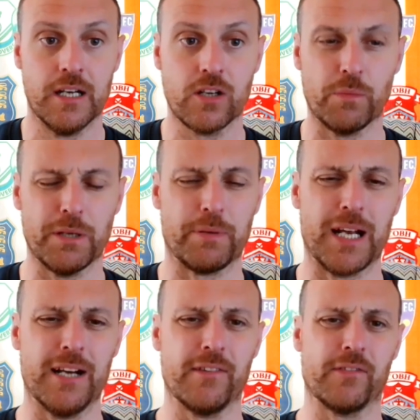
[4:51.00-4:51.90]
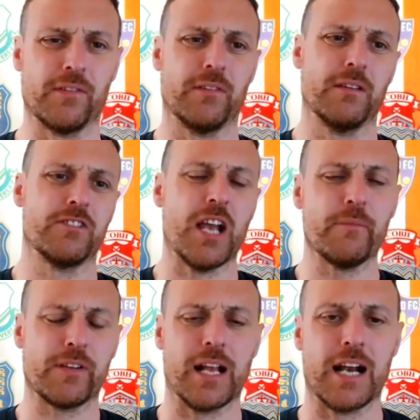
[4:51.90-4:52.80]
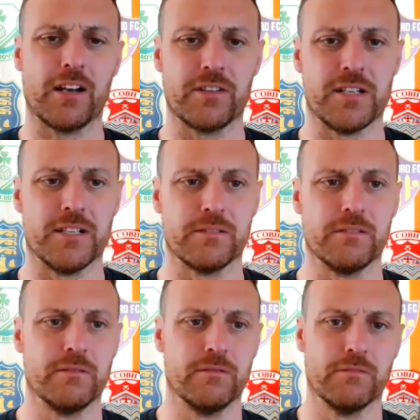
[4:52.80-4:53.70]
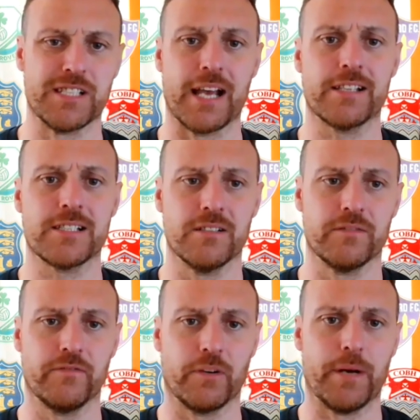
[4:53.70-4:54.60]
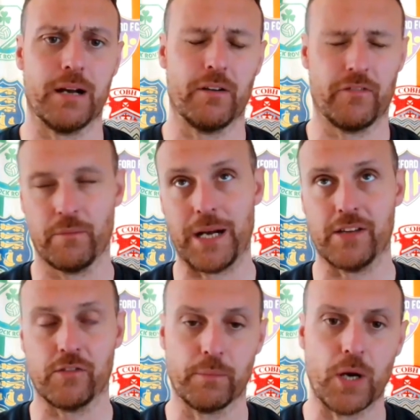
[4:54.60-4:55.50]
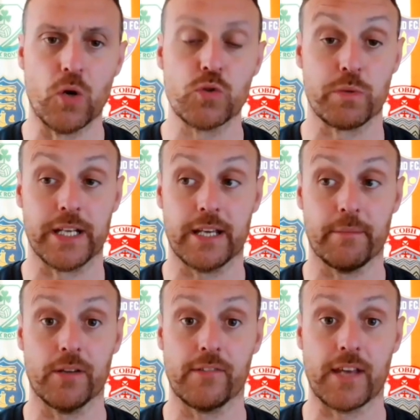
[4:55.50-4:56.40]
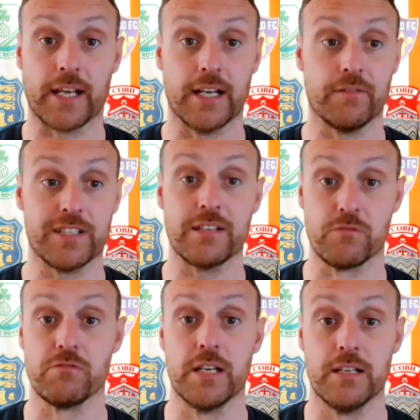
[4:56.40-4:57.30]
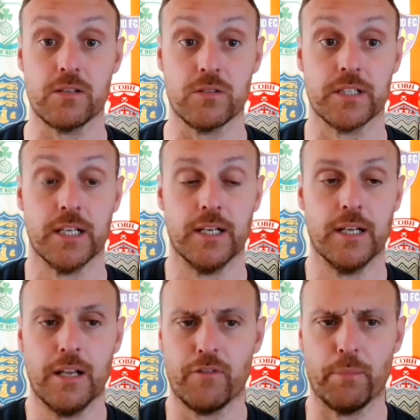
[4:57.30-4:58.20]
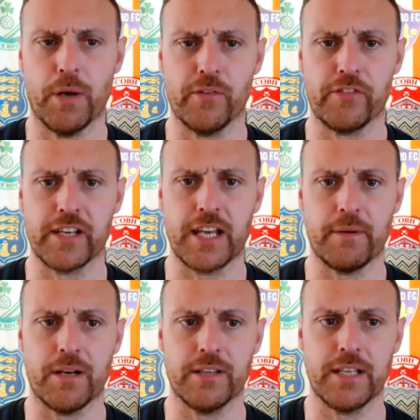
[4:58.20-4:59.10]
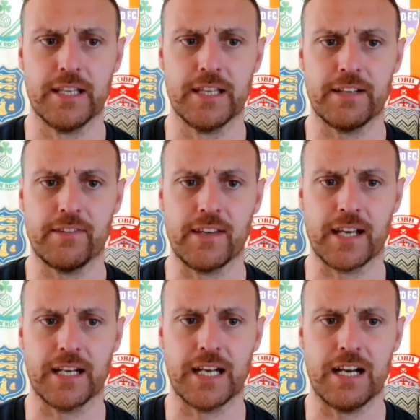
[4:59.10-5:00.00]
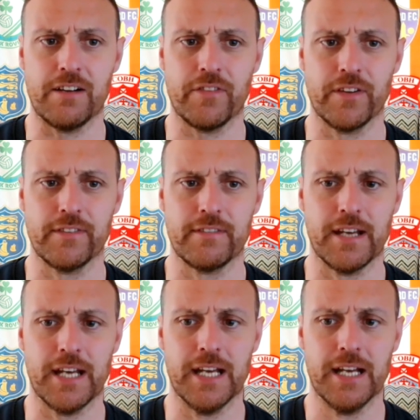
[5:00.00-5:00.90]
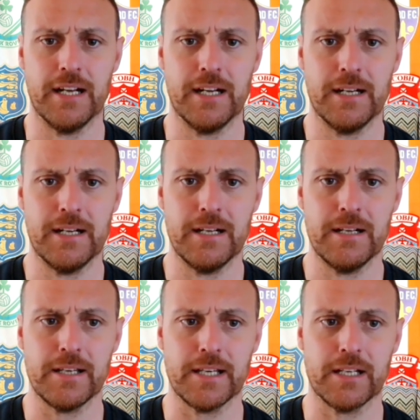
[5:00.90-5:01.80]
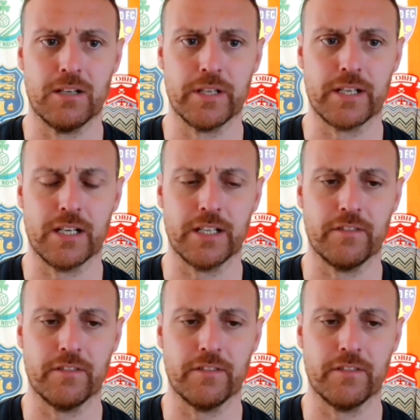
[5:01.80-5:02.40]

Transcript: a couple of players, James Clark, I thought, was excellent for Pats, for Bowes when he came on in the second half. I think he was really good for Bowes when he came on in that second half. And He kind